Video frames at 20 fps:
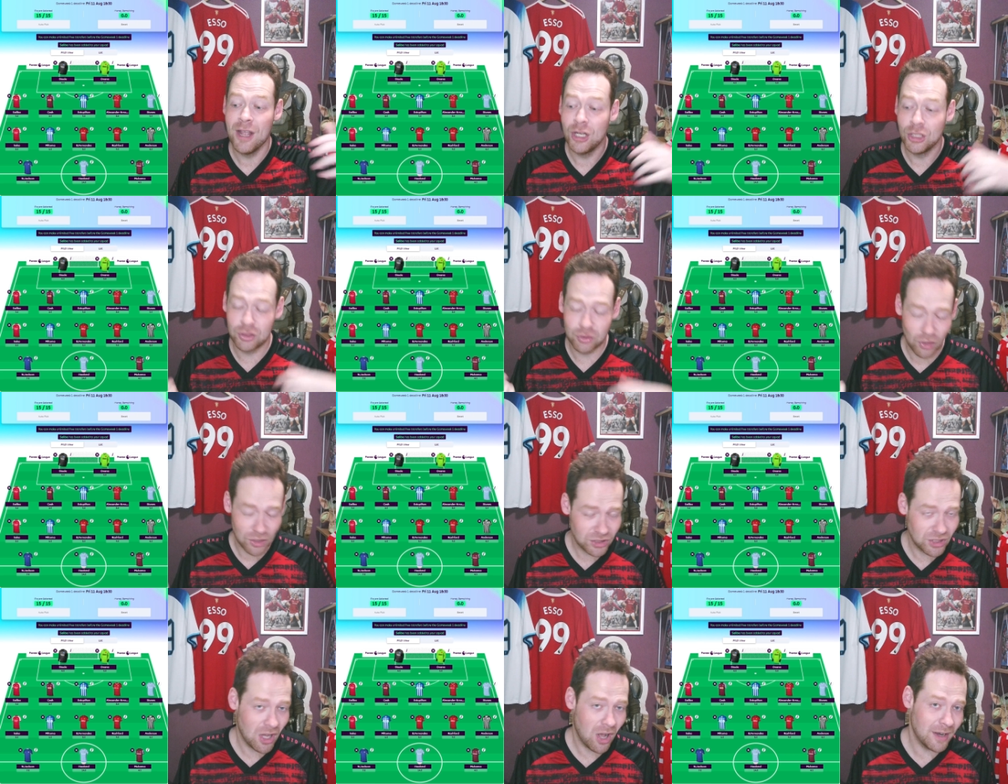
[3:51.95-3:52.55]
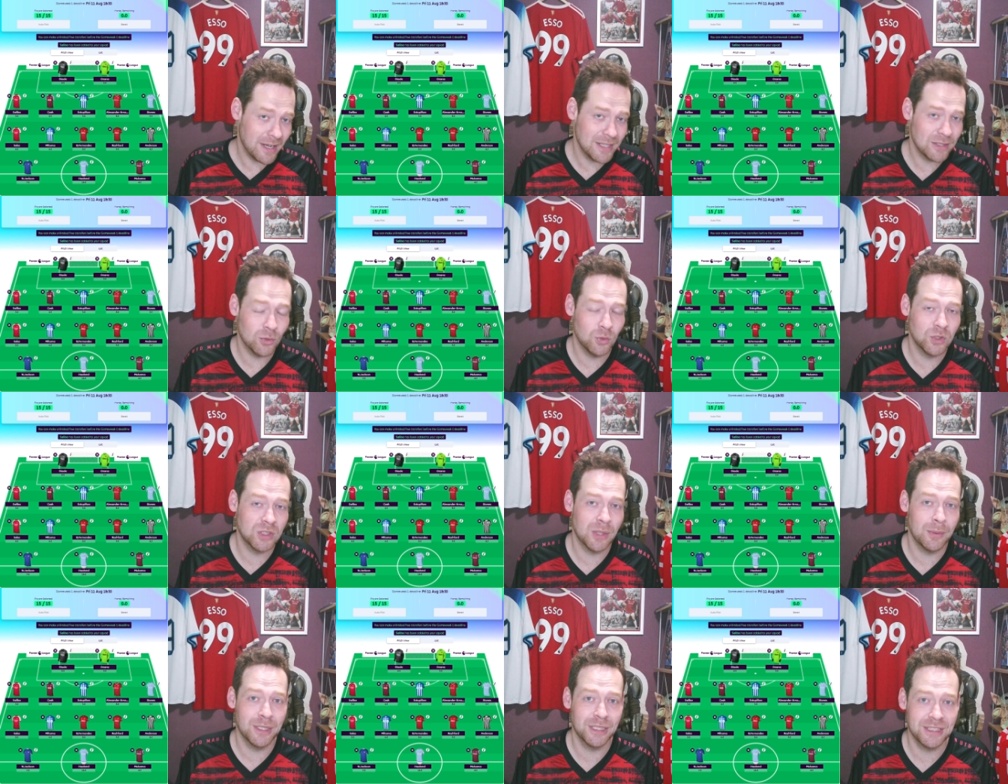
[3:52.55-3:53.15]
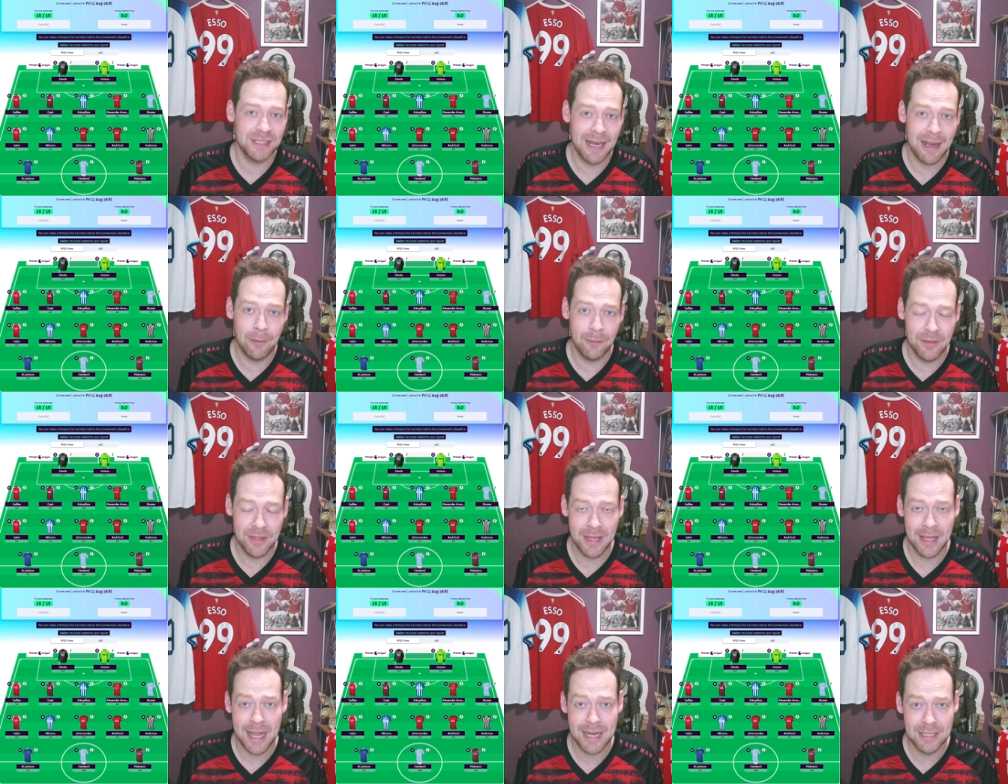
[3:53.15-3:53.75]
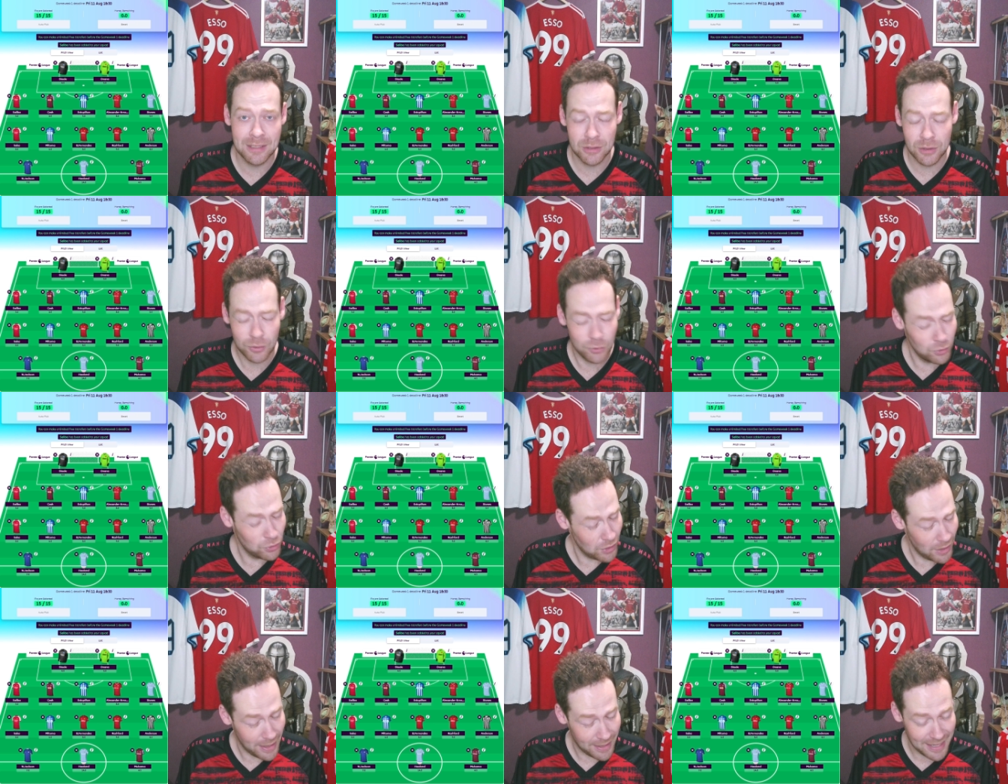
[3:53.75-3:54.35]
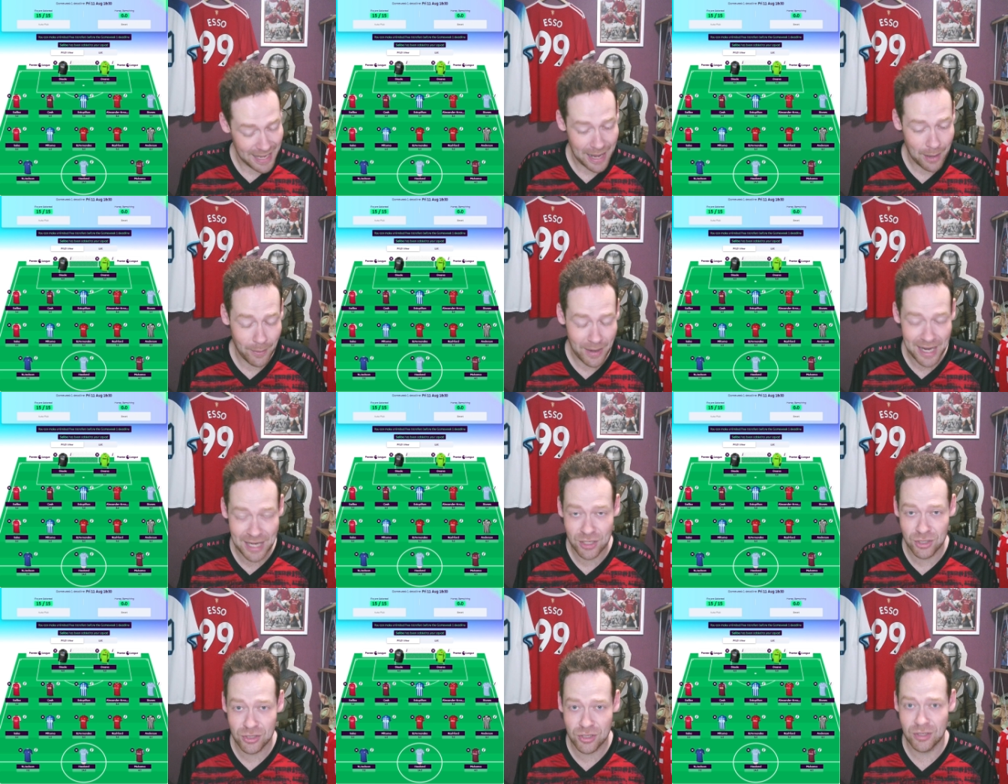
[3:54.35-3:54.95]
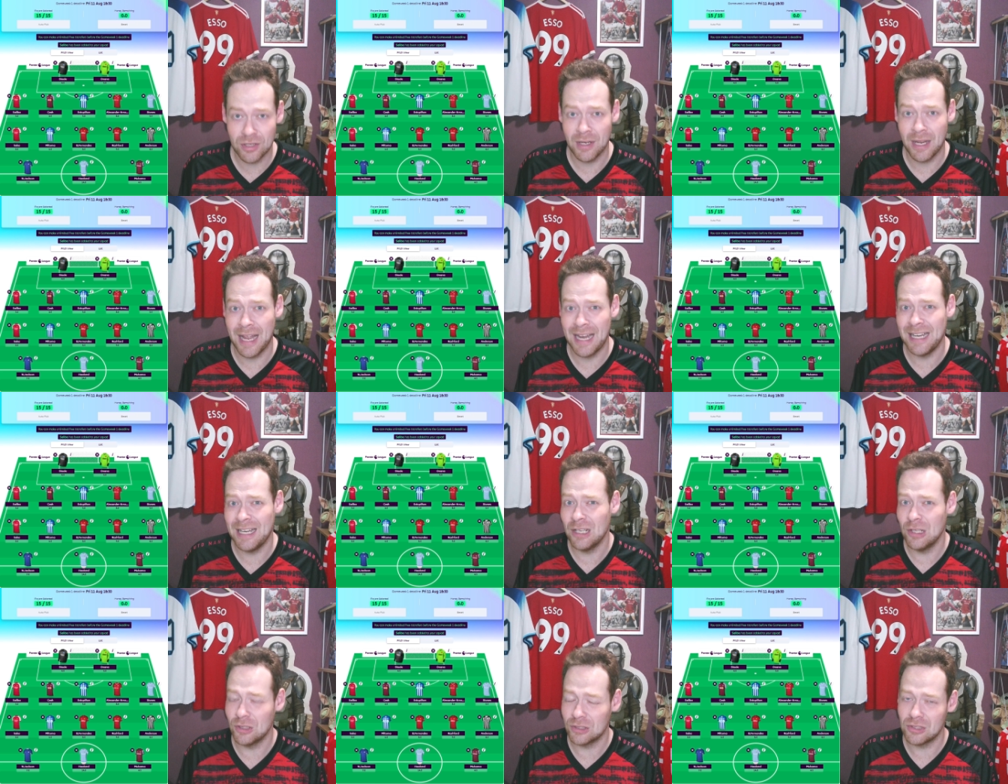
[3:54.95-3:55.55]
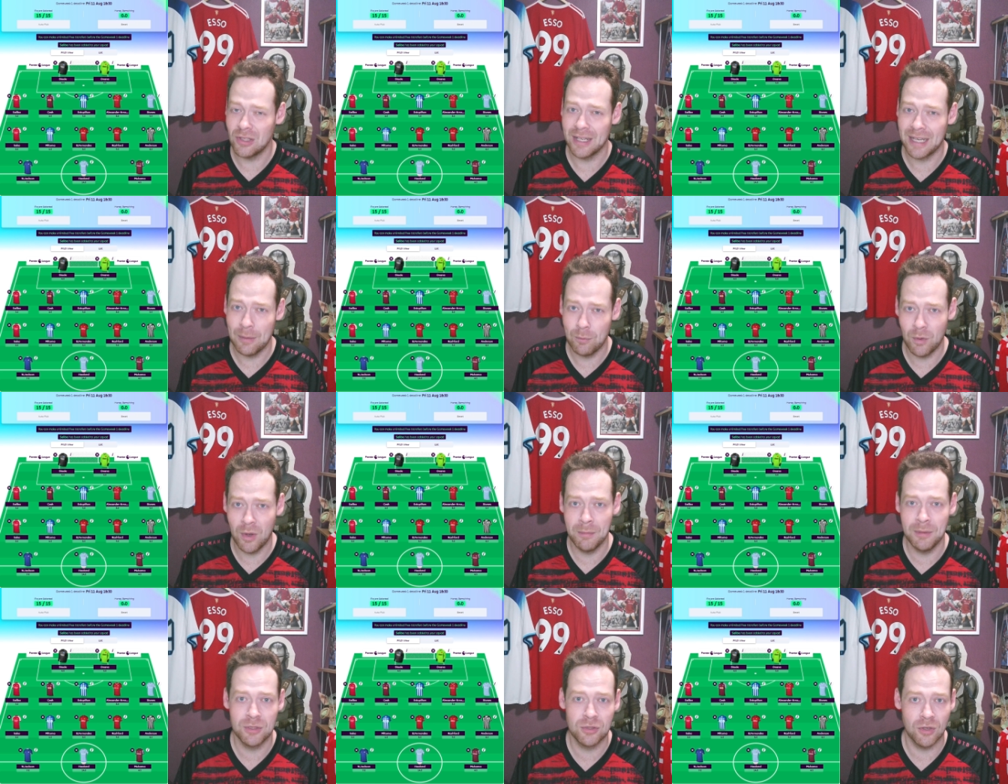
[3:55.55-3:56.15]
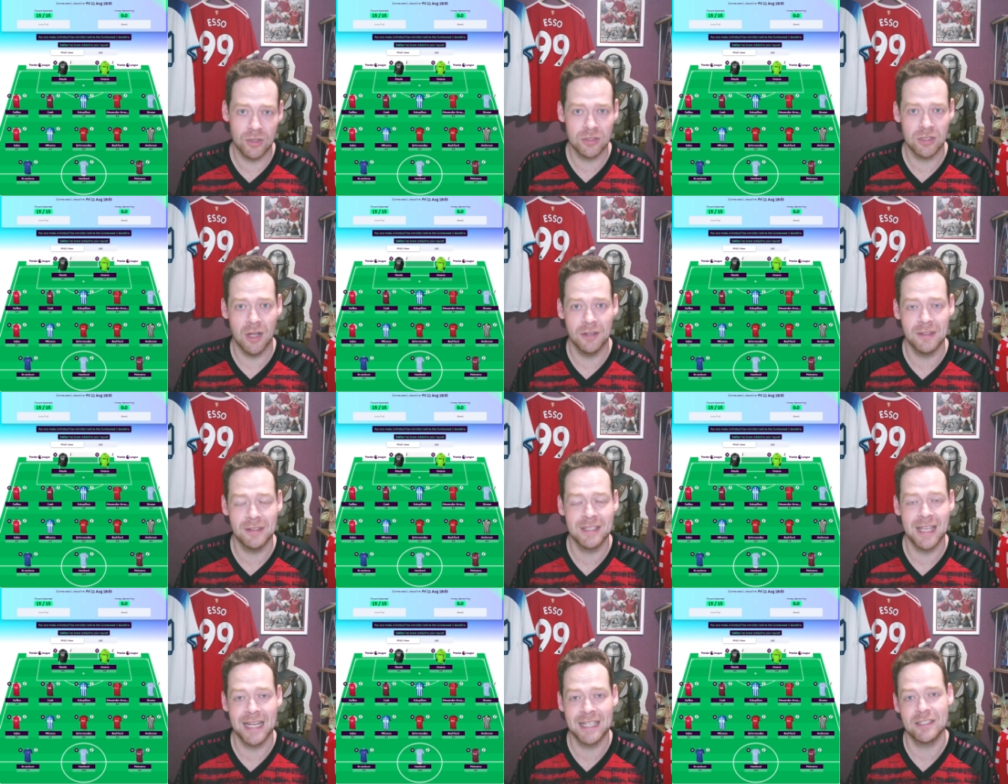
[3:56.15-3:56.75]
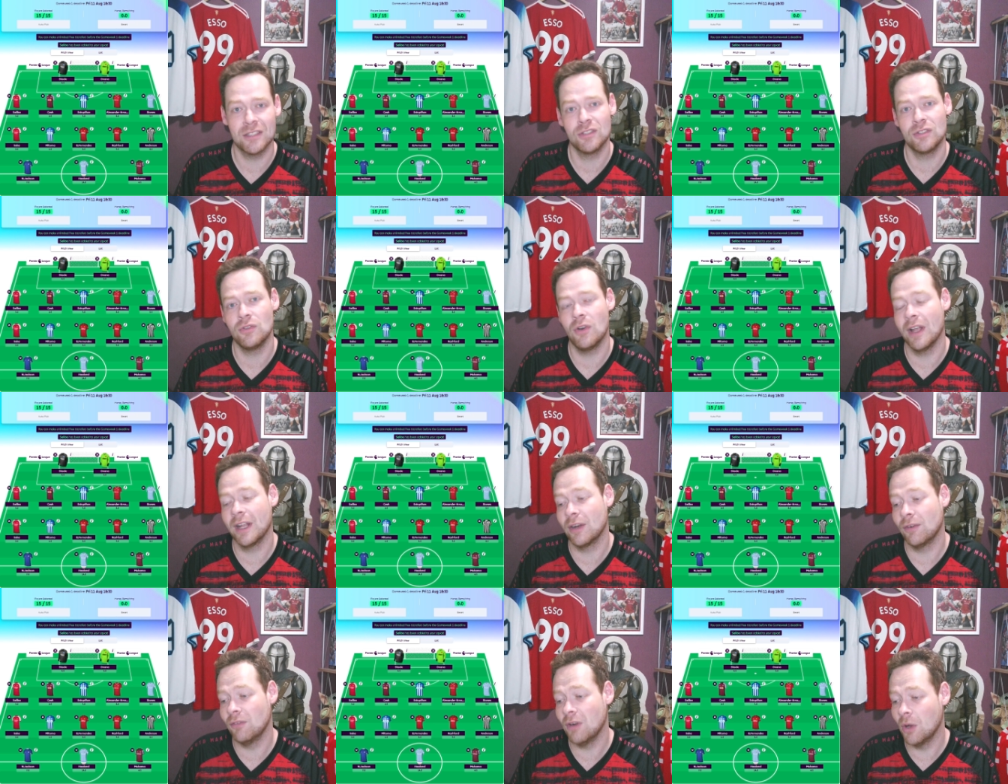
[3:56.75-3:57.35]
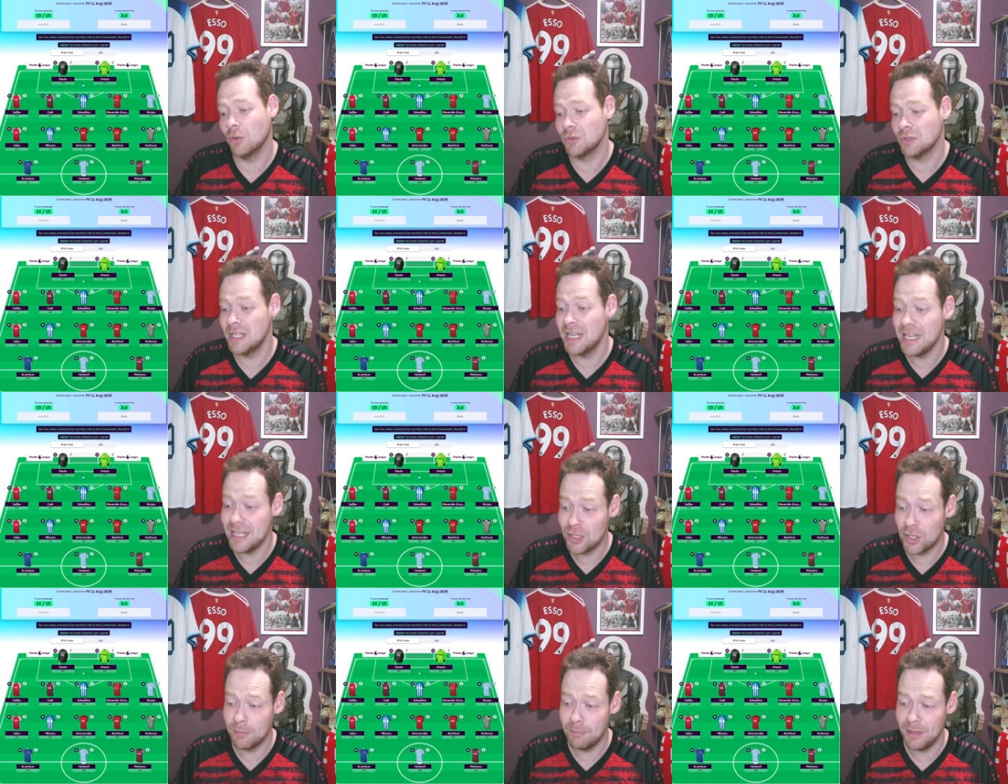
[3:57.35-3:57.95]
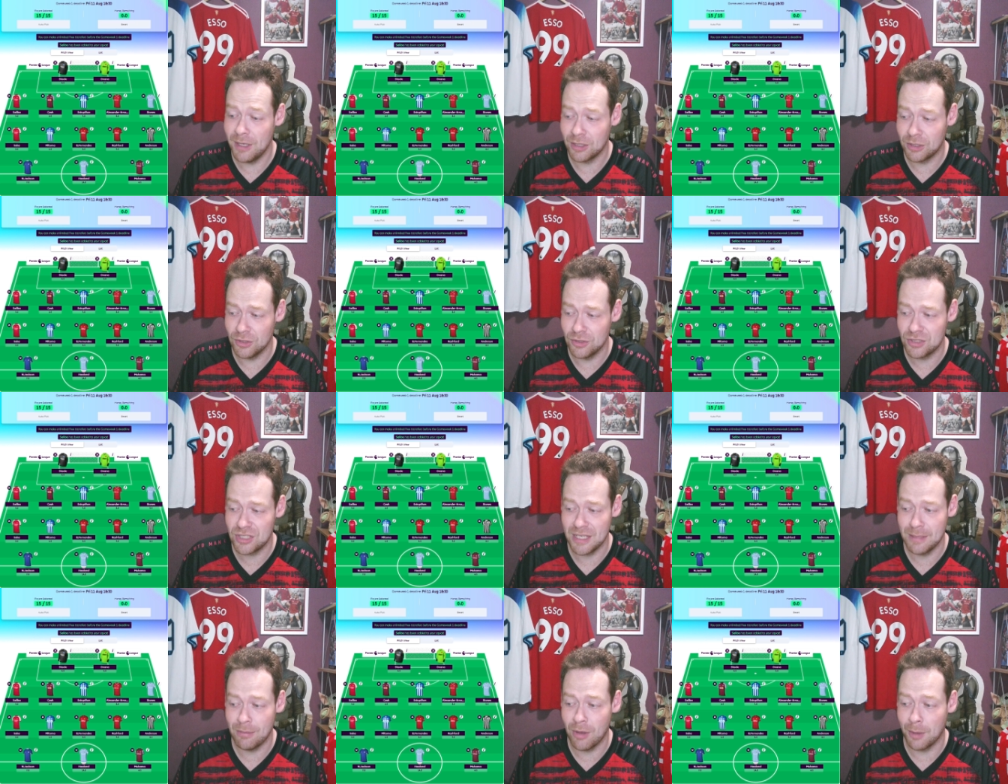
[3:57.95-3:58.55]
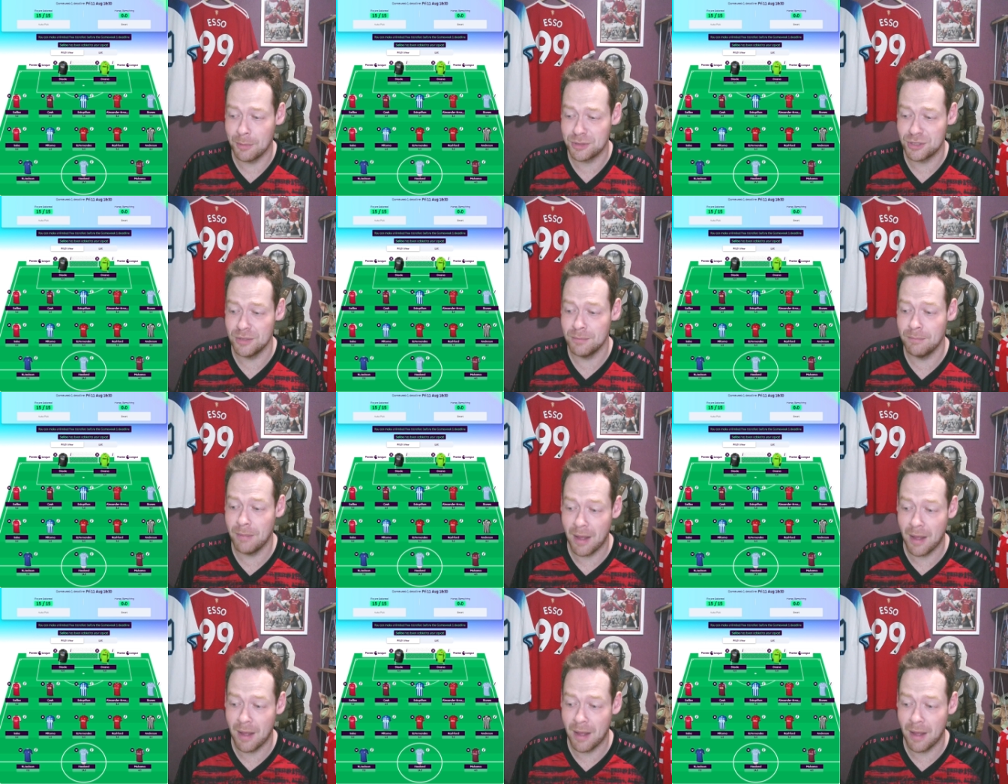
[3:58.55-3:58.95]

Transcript: Trossard is also a shout with Jesus now injured, and it looks like it will be Trossard that takes the striker role, so he could be a good cheap option.